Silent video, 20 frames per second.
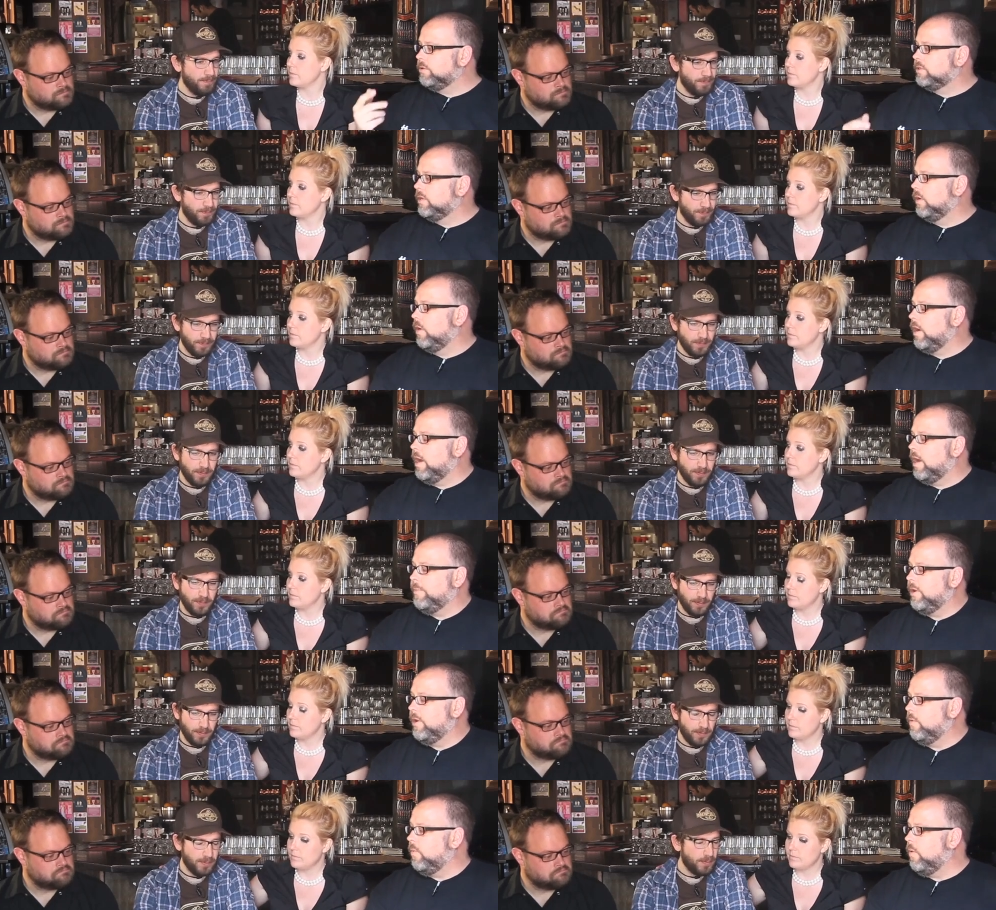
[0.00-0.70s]
Speaker 1: So I
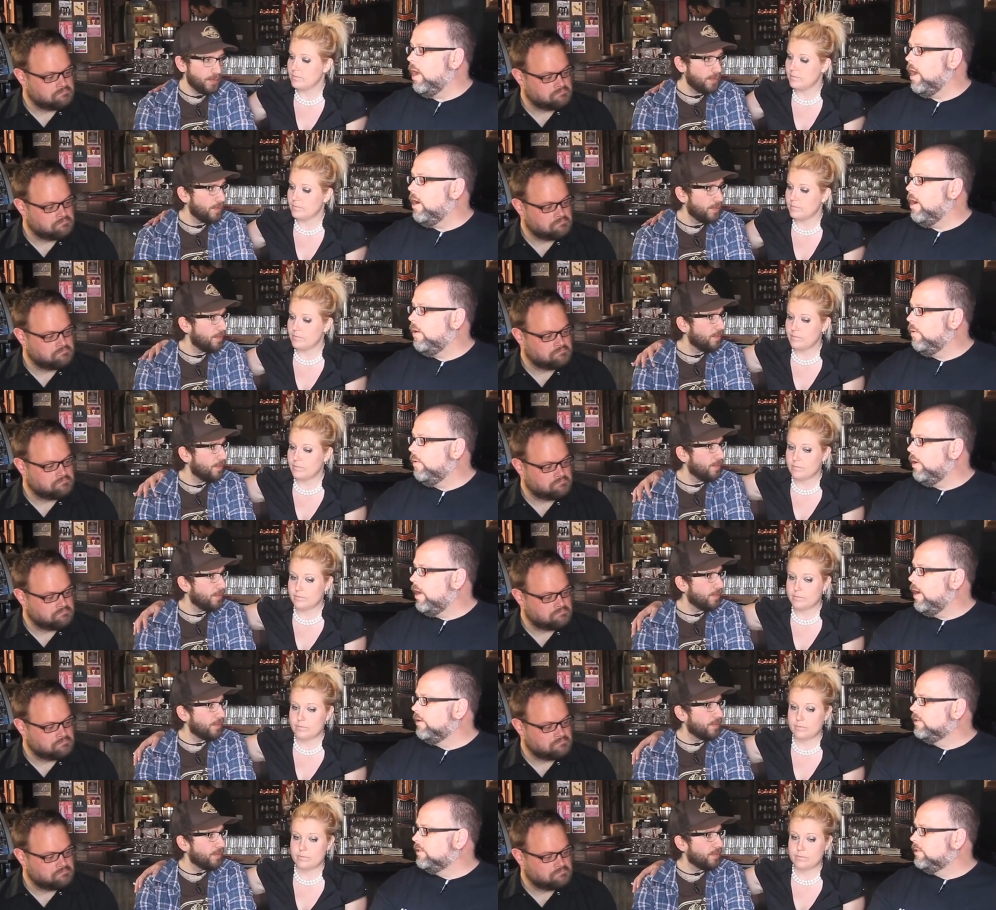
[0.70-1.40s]
mean, how
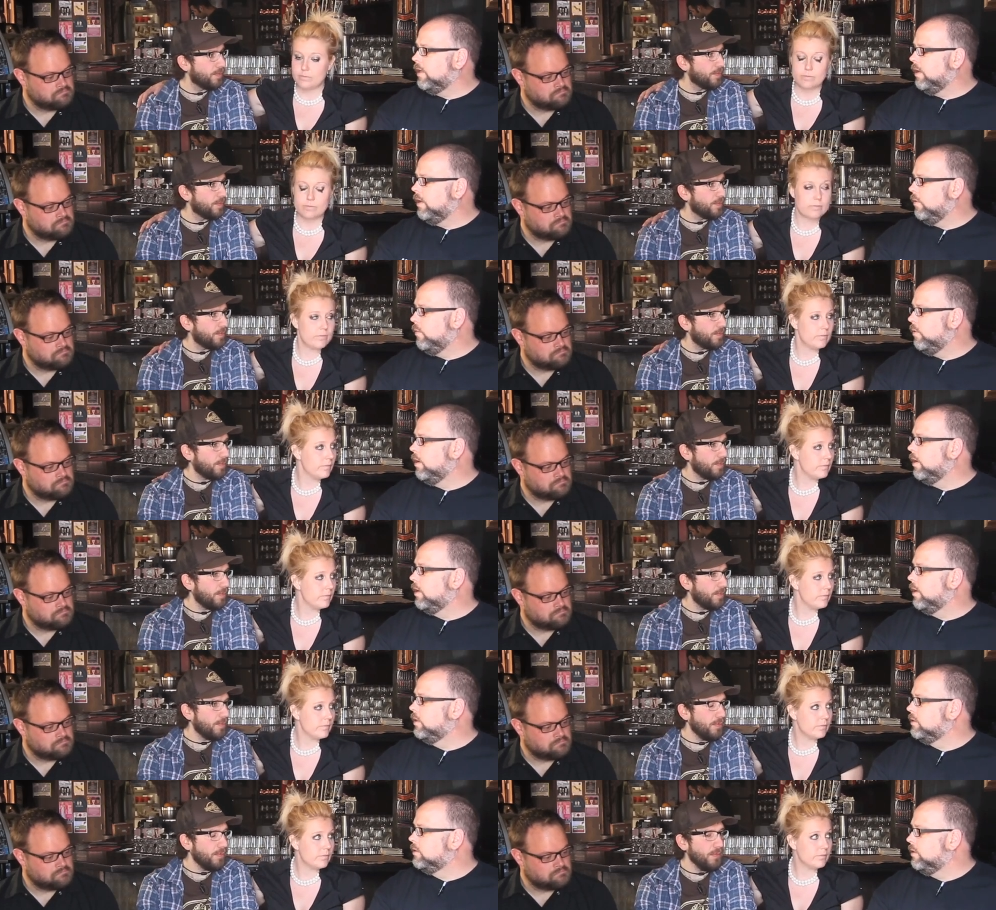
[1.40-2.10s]
how's that going to
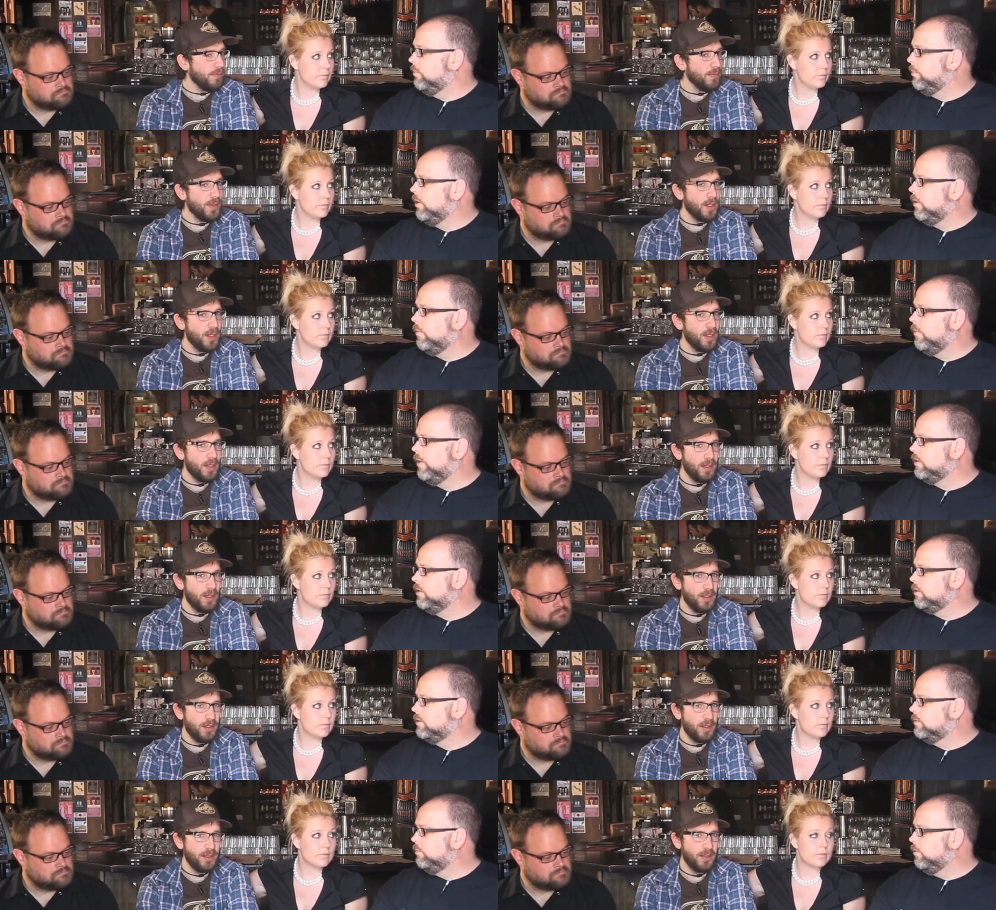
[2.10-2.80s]
work? Is the Beer
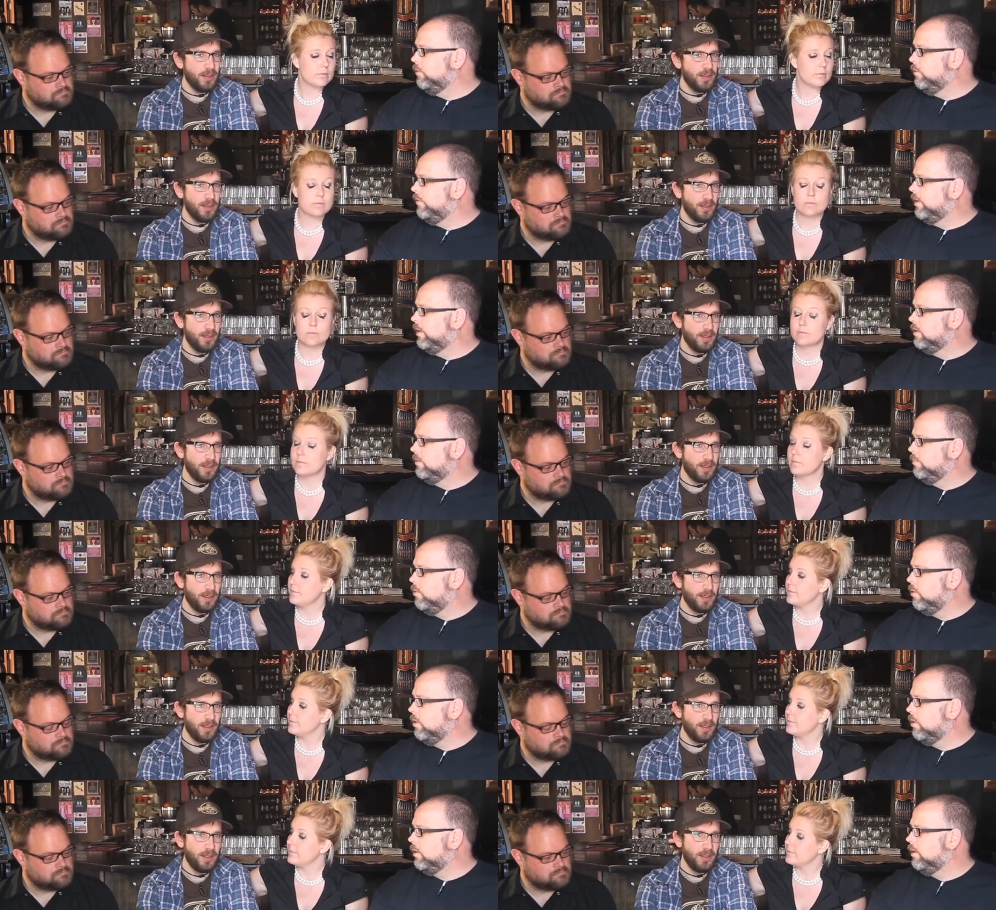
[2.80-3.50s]
Wench moving to
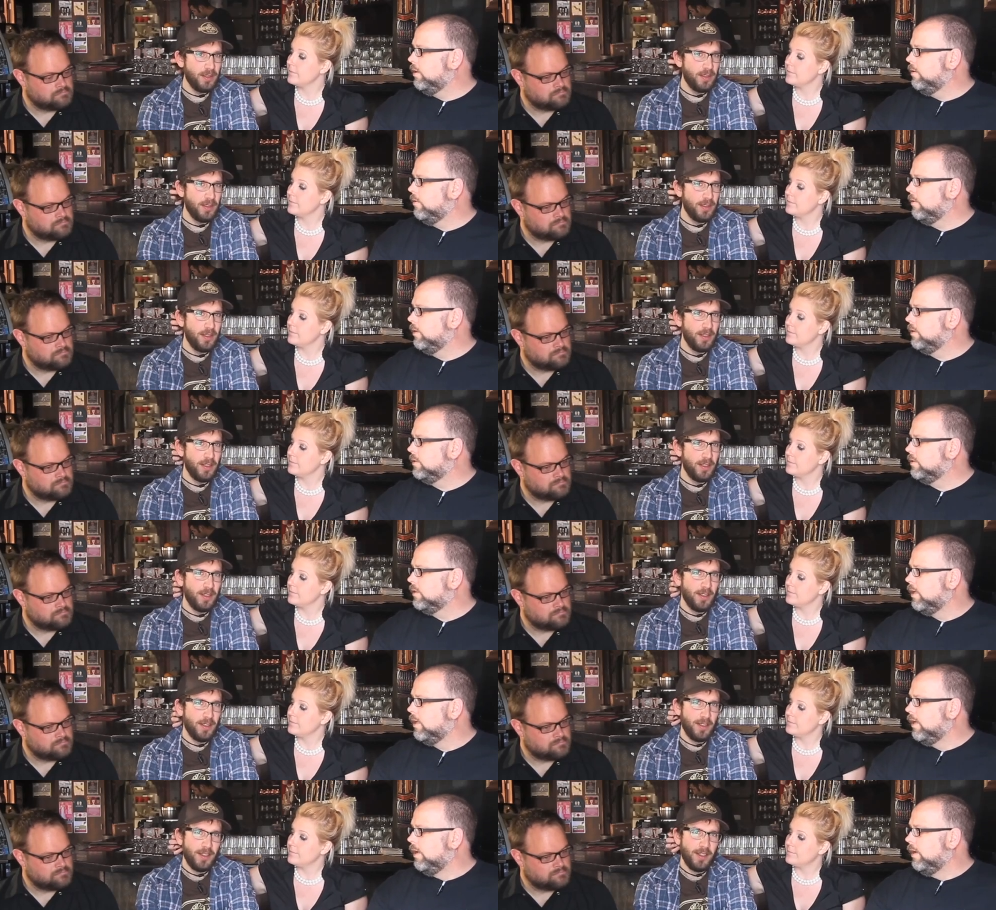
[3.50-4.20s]
Portland, or
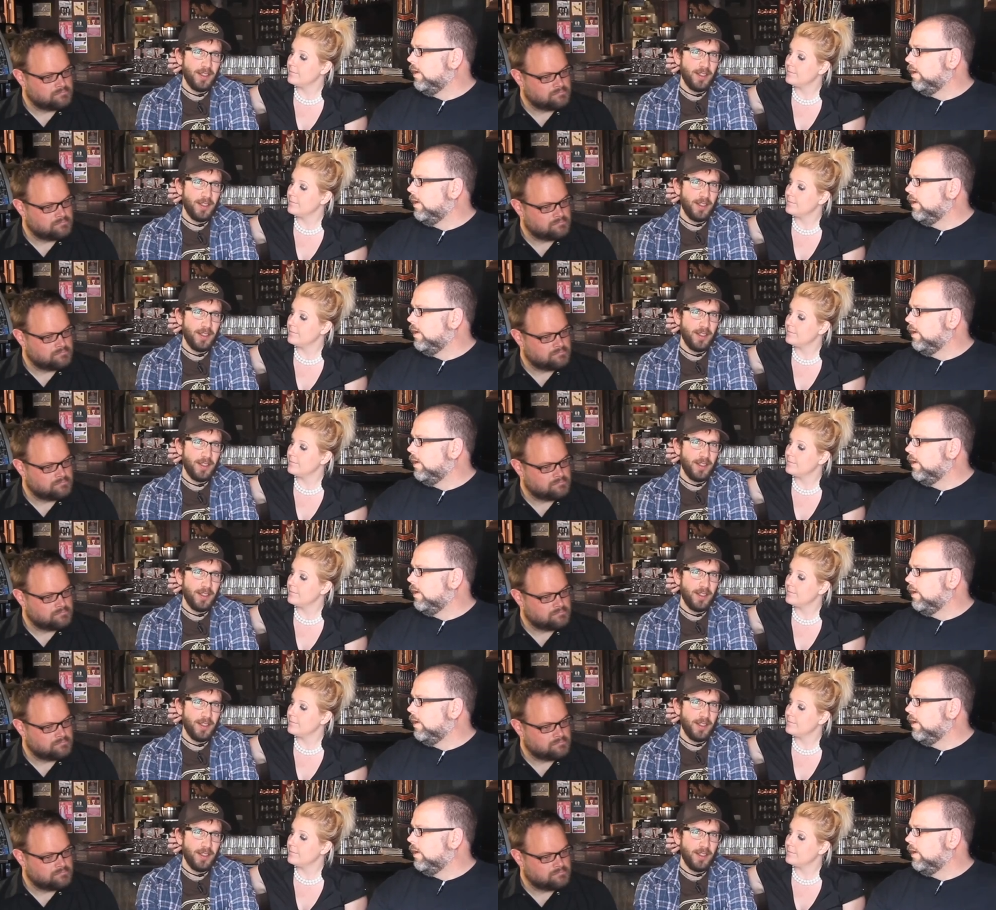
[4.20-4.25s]
is